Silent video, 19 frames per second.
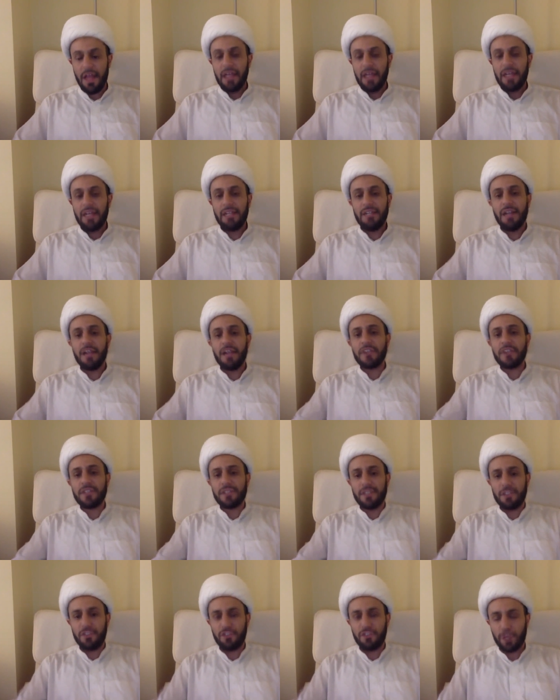he does
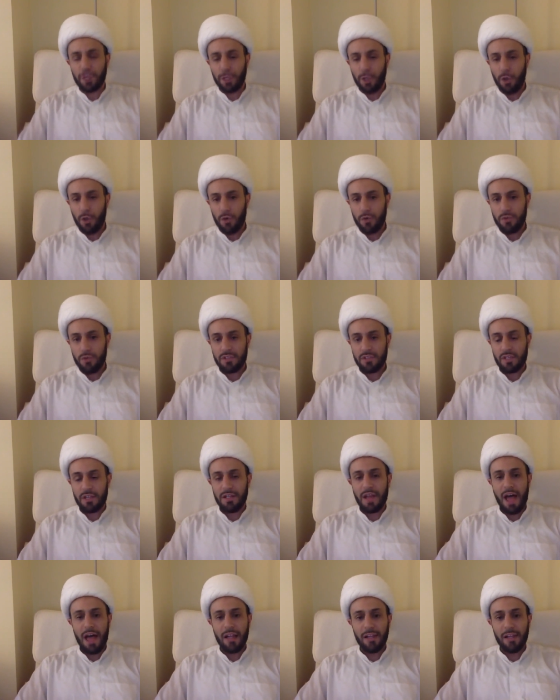disclose
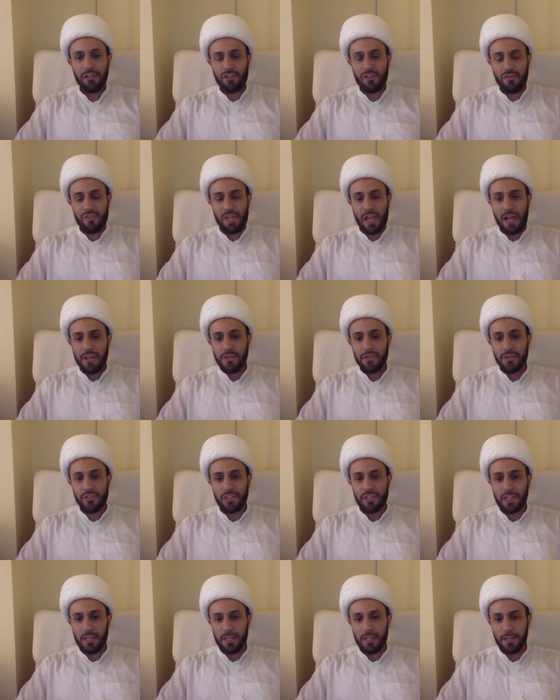knowledge of the
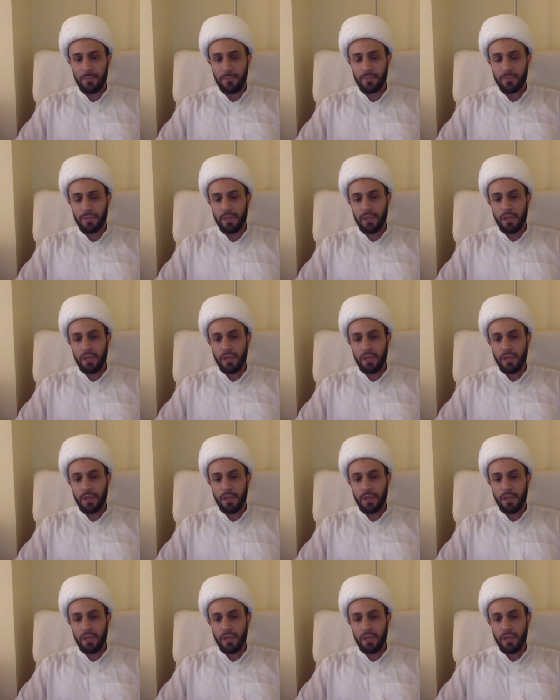unseen